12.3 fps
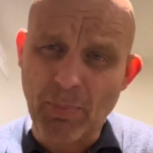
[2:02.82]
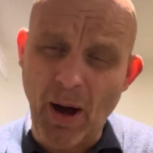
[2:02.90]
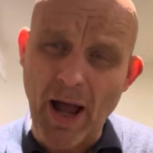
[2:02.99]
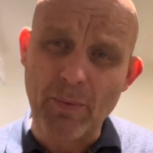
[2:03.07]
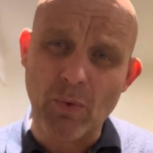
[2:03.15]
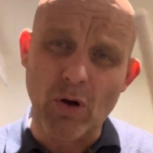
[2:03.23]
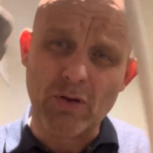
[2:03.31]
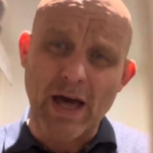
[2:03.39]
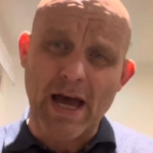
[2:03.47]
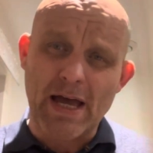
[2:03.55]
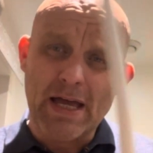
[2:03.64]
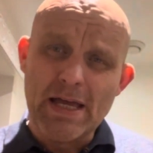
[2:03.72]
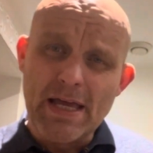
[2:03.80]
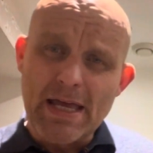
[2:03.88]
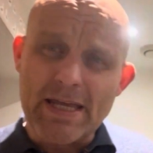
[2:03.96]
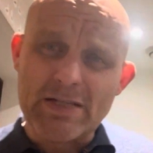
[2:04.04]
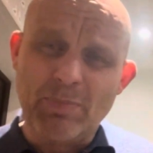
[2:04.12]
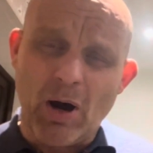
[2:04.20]
pipework that
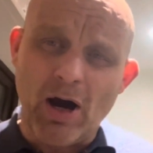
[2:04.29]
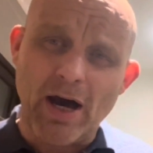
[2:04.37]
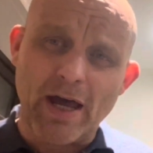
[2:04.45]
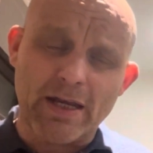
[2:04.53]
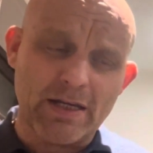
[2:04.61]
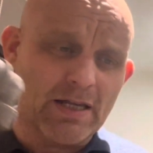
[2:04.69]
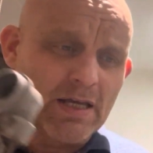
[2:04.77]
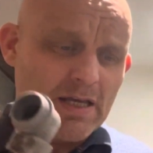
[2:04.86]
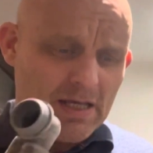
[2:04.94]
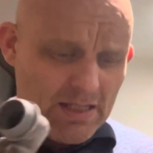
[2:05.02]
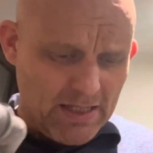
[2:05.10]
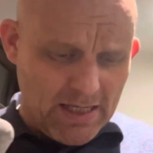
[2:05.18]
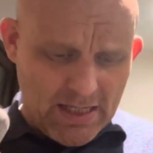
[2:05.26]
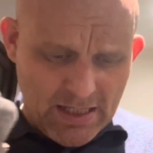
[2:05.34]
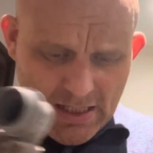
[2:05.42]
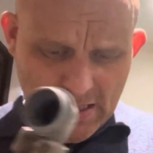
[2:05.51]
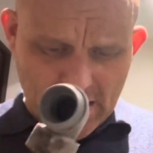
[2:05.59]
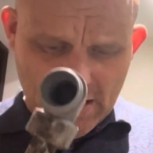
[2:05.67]
is behind
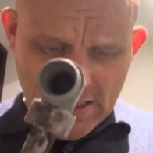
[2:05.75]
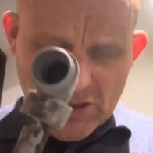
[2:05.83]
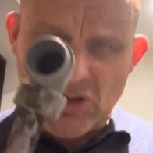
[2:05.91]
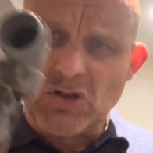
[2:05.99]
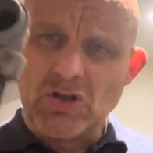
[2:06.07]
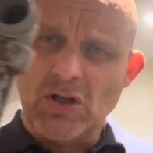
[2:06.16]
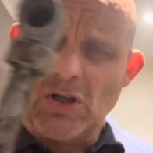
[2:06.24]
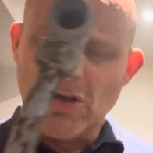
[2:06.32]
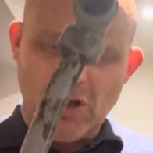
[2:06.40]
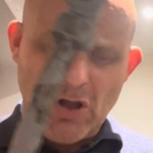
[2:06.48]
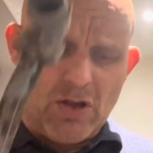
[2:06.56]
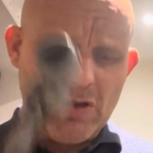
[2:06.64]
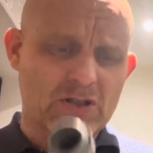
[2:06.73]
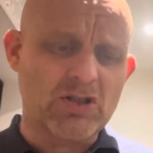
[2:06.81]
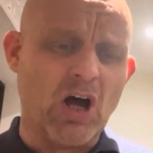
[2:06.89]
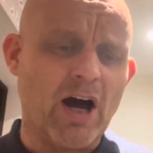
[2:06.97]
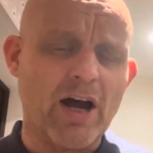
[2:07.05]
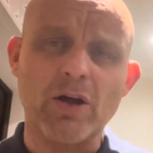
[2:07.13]
the
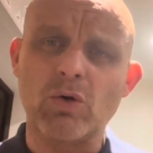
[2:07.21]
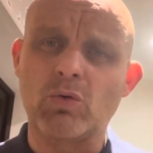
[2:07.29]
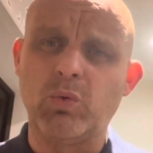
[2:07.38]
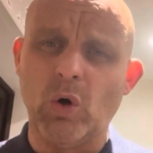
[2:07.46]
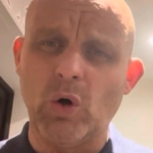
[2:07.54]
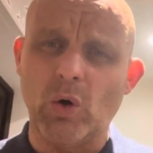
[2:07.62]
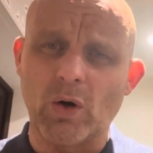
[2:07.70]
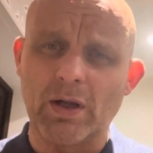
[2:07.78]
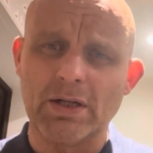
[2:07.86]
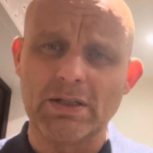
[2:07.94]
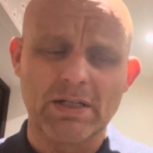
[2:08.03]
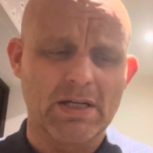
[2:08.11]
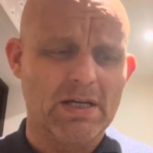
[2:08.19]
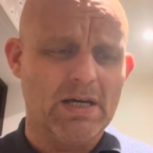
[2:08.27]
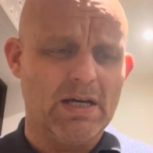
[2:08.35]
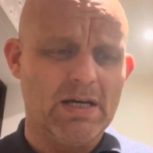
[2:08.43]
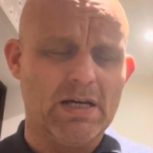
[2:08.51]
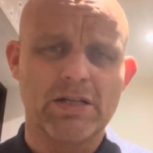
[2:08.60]
tiled wall.
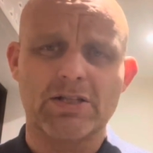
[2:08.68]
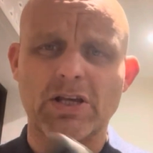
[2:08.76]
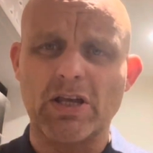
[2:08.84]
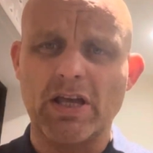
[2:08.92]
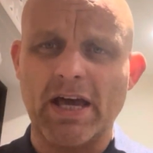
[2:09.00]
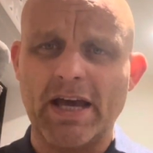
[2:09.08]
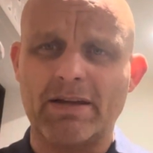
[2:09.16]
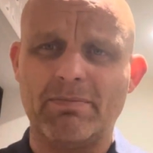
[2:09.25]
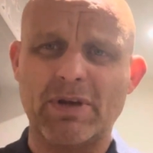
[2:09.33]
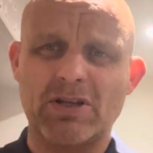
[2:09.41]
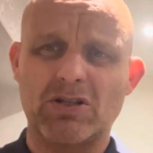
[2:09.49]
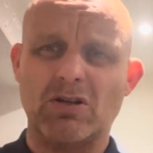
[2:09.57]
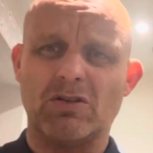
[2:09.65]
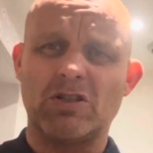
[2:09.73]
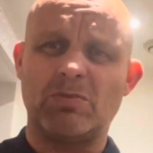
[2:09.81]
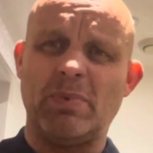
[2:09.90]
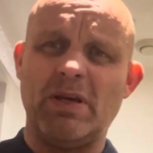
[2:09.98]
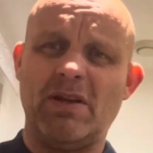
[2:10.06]
So you had a mixture of
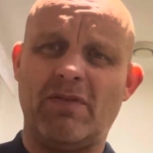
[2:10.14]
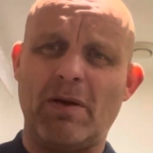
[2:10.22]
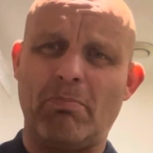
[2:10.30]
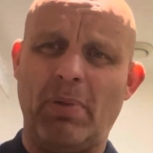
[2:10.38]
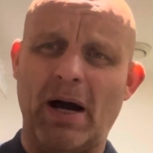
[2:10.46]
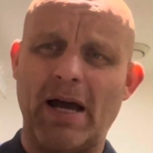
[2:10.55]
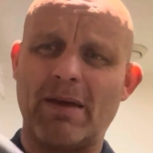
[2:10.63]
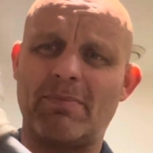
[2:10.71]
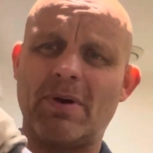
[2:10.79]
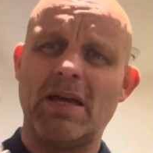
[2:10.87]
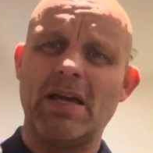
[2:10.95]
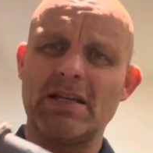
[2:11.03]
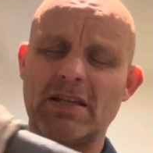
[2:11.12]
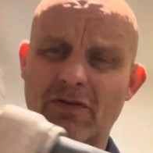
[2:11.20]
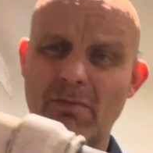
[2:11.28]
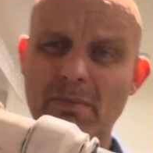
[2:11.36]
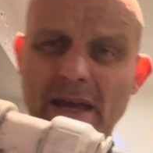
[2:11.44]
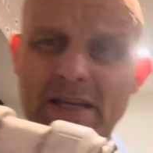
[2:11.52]
speed fit pipe,
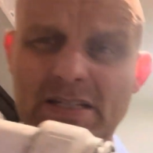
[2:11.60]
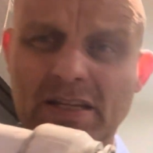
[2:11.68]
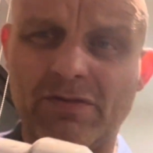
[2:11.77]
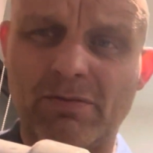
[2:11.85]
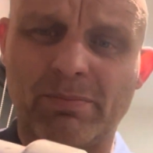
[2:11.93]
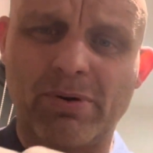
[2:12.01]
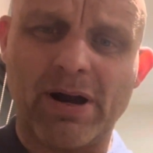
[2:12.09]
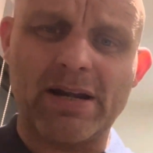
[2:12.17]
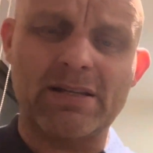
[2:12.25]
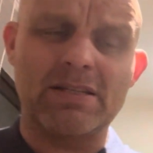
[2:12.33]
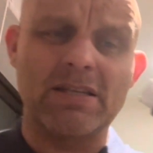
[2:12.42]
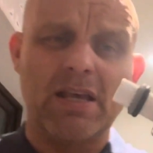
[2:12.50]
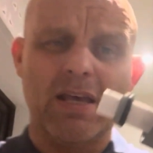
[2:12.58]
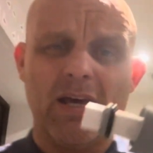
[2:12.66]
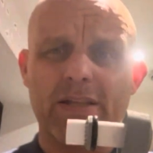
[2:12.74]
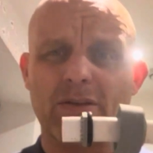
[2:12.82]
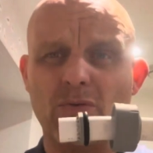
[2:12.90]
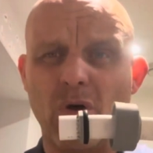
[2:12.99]
different makes, different brands,
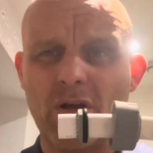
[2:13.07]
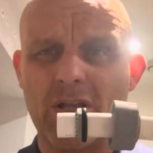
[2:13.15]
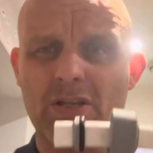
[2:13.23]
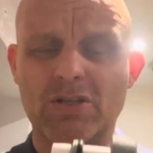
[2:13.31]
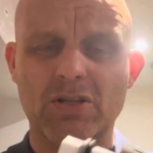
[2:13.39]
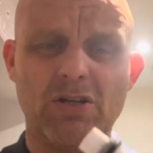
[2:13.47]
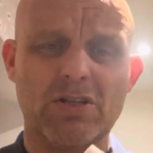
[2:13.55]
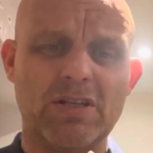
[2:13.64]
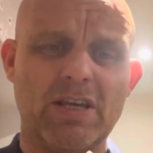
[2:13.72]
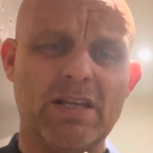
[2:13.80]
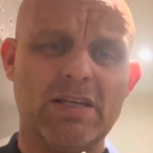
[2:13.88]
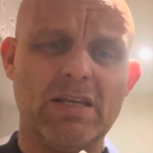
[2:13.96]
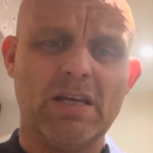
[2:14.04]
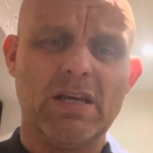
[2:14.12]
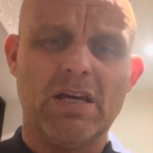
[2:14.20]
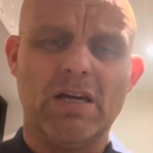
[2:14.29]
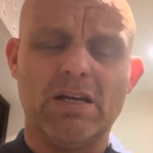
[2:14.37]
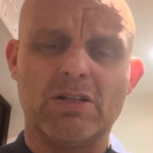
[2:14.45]
had the wrong inserts in.
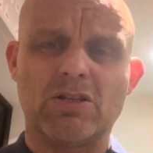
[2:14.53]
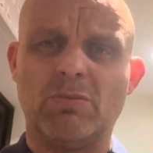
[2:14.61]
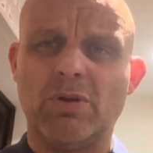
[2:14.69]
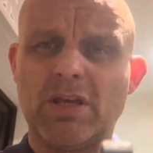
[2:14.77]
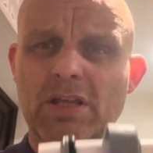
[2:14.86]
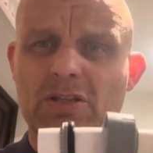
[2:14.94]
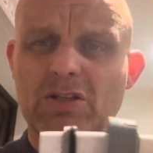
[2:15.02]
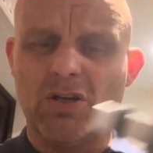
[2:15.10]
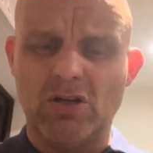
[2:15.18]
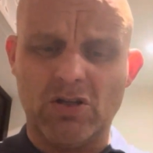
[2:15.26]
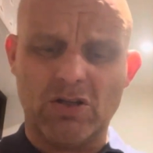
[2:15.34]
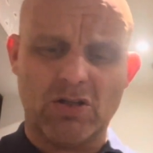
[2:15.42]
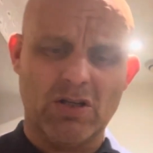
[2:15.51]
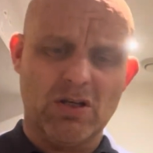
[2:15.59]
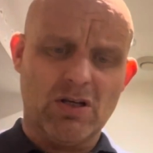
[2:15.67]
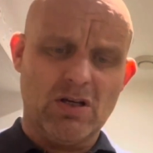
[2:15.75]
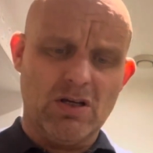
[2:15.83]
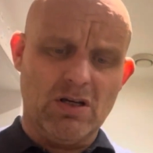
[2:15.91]
Some of the inserts
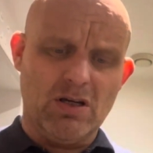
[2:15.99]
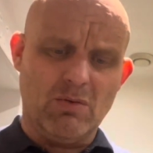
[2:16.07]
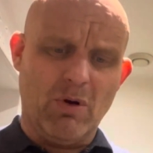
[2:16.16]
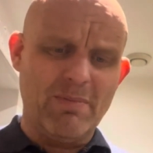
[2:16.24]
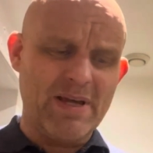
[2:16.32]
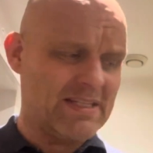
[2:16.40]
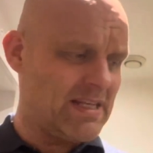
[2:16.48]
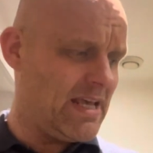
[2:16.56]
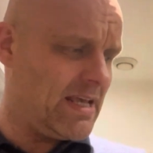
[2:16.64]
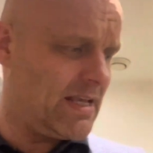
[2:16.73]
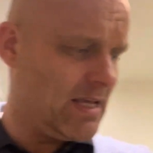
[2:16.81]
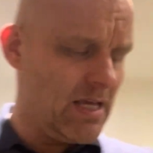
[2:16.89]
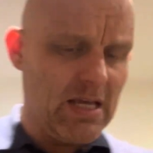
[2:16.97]
were missing.